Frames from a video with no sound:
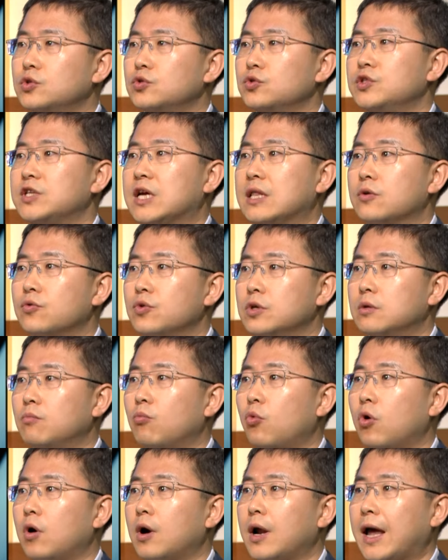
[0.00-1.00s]
generate
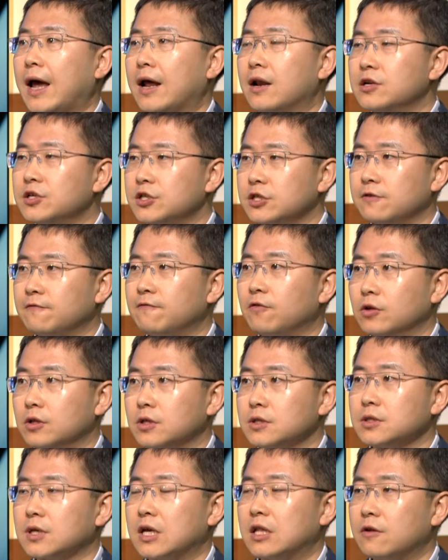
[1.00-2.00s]
more energy for
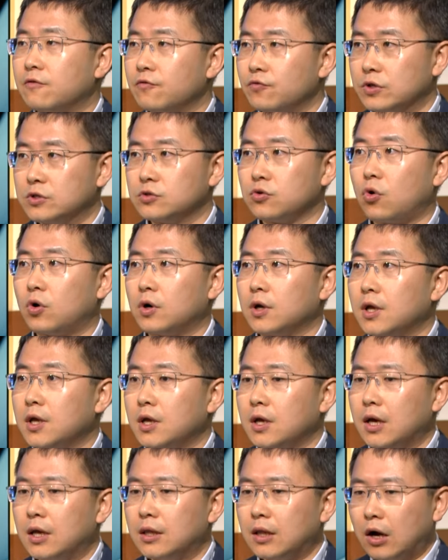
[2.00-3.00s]
this kind of resort
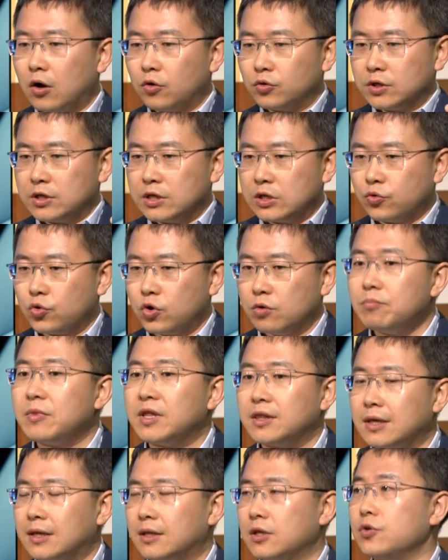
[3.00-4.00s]
and all the
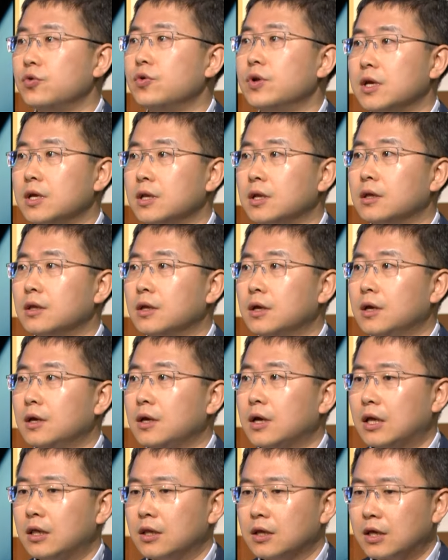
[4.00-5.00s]
equipment that you needed,
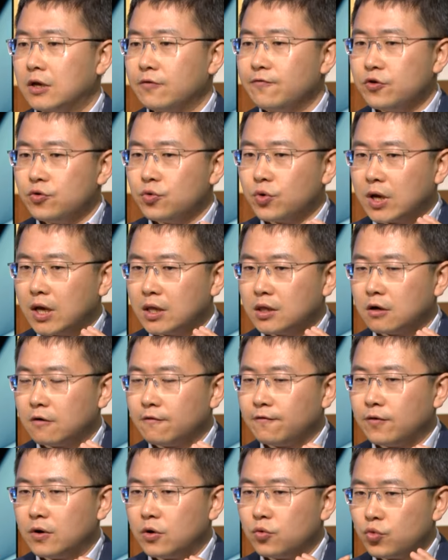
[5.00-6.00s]
and give you kind
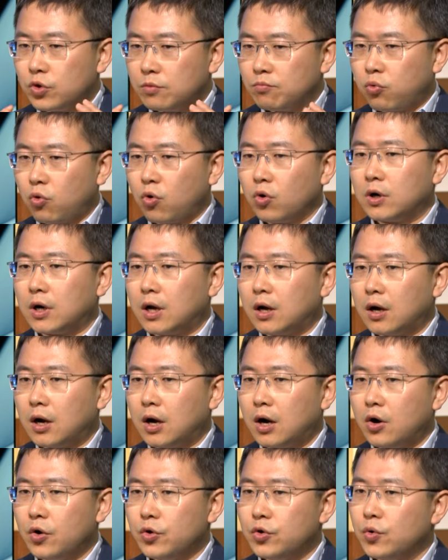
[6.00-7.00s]
of a report on
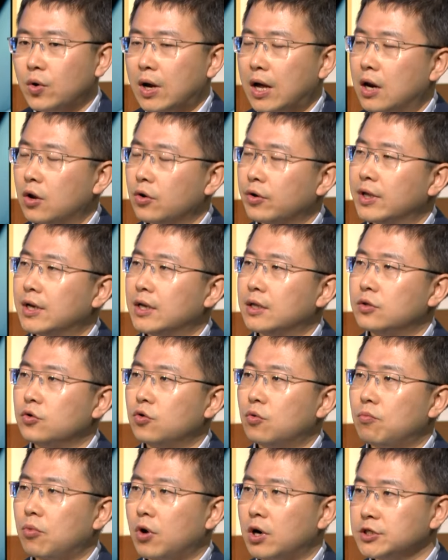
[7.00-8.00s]
how you allocated
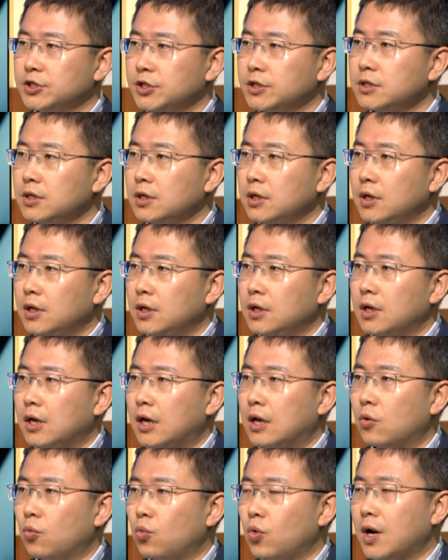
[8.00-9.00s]
your budget
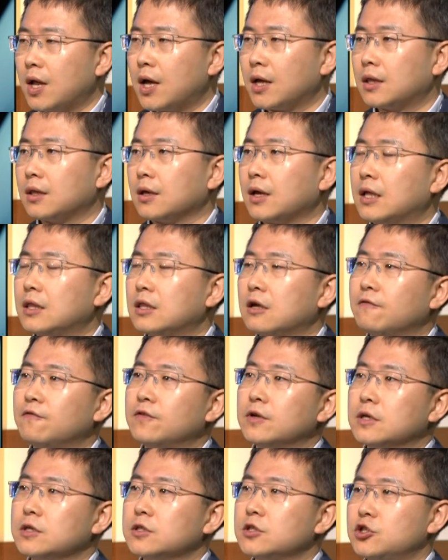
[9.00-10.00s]
and what are the kind
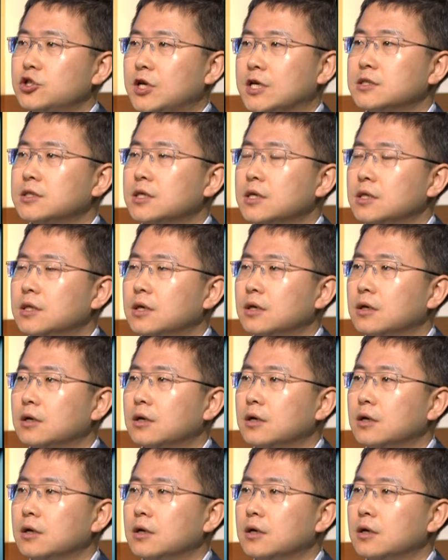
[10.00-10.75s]
of suggested